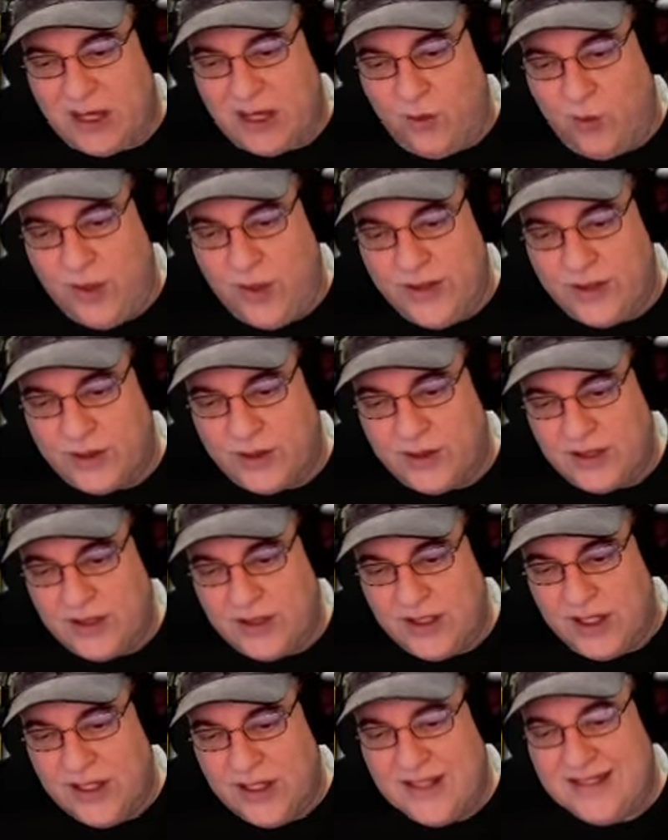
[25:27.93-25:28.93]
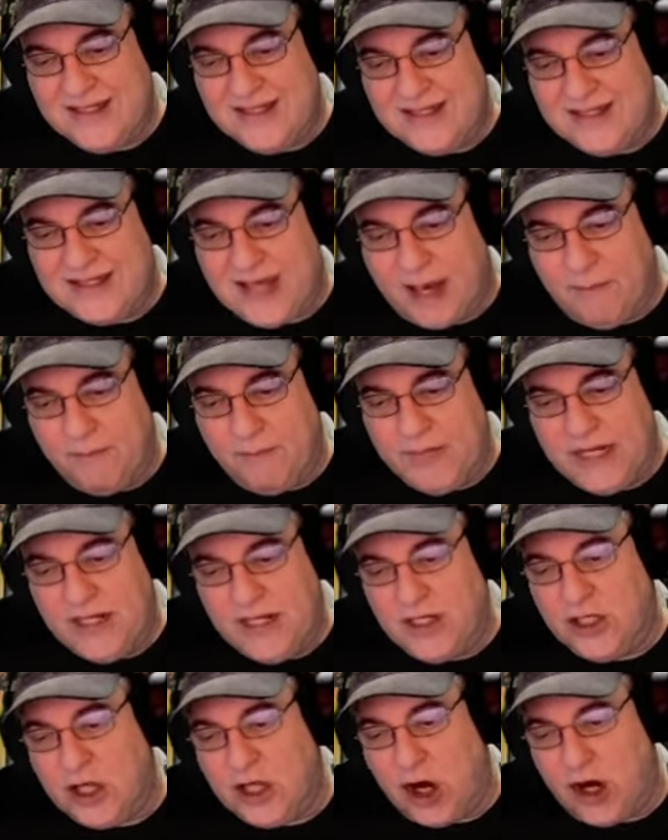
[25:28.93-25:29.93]
withered zombie
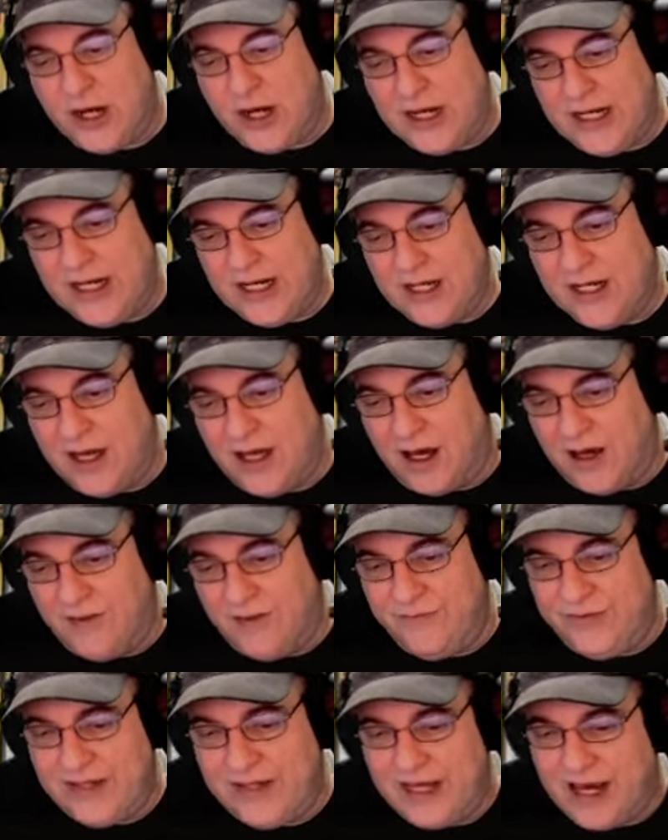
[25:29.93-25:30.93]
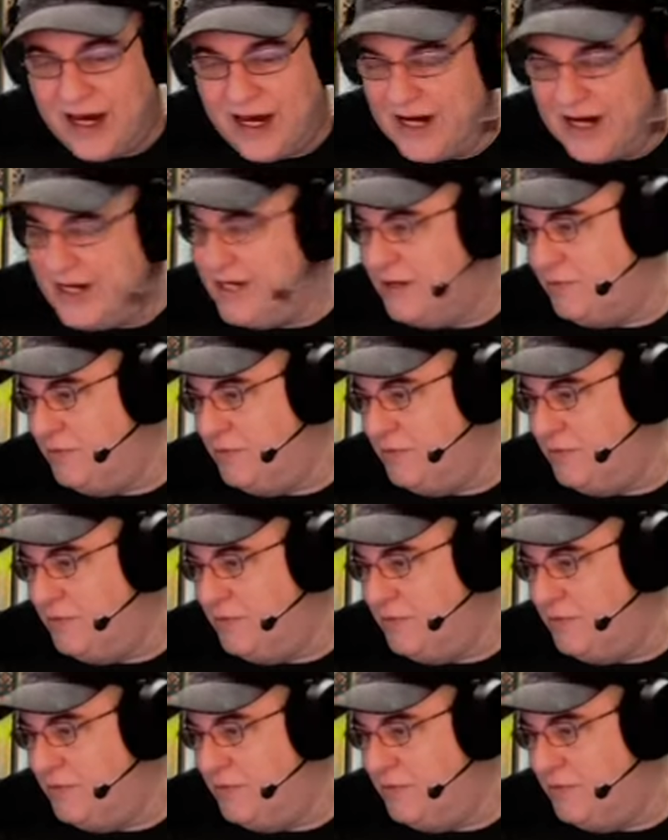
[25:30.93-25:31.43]
guardian of the item.